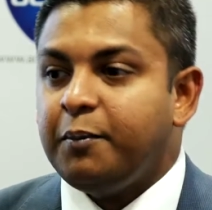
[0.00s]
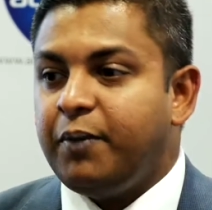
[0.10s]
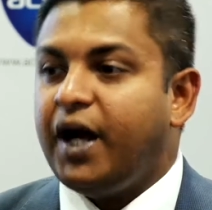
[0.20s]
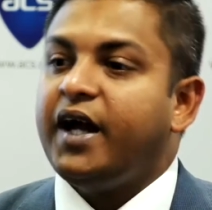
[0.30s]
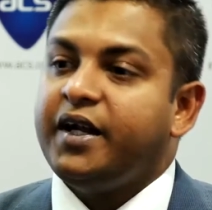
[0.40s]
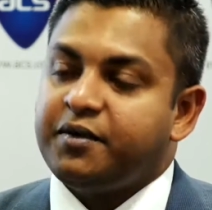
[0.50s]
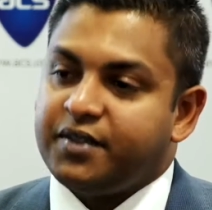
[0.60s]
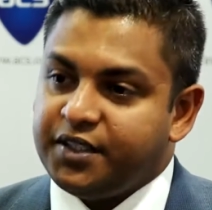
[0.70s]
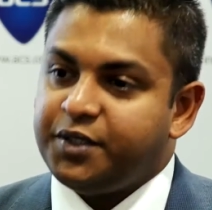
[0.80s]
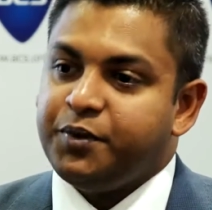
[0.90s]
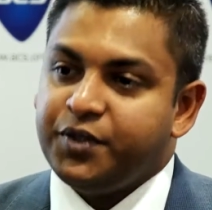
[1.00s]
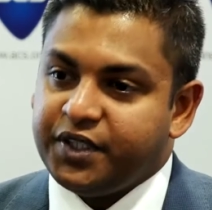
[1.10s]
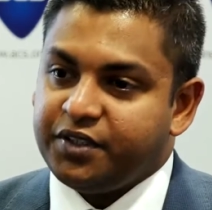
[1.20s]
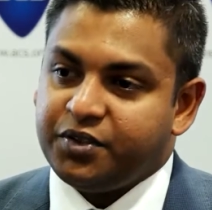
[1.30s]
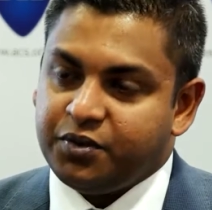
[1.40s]
By
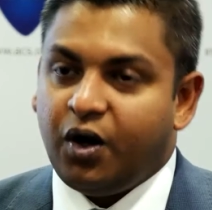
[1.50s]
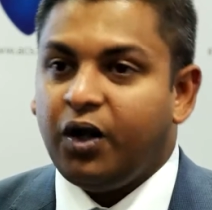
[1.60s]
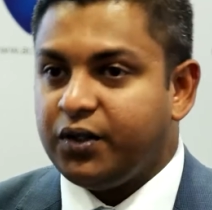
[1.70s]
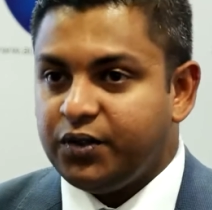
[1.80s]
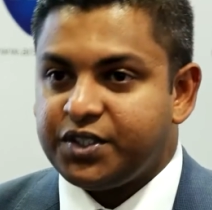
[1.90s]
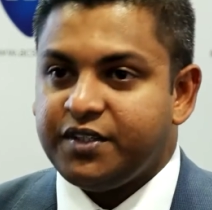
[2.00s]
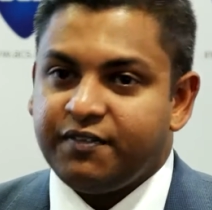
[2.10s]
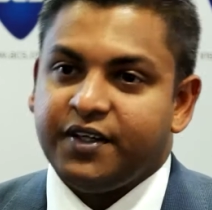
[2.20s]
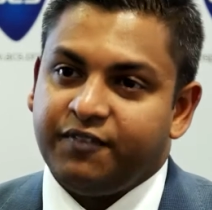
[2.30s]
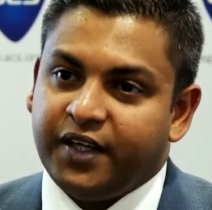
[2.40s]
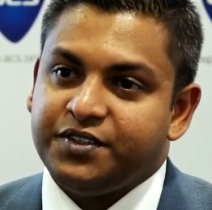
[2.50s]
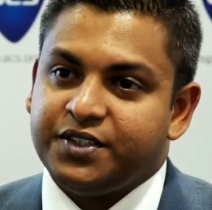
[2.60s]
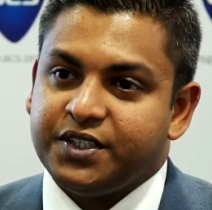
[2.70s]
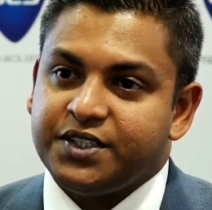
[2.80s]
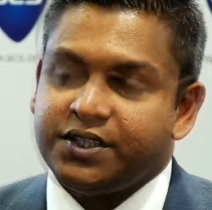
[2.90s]
contributing to all those different
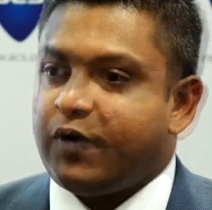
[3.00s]
ventures,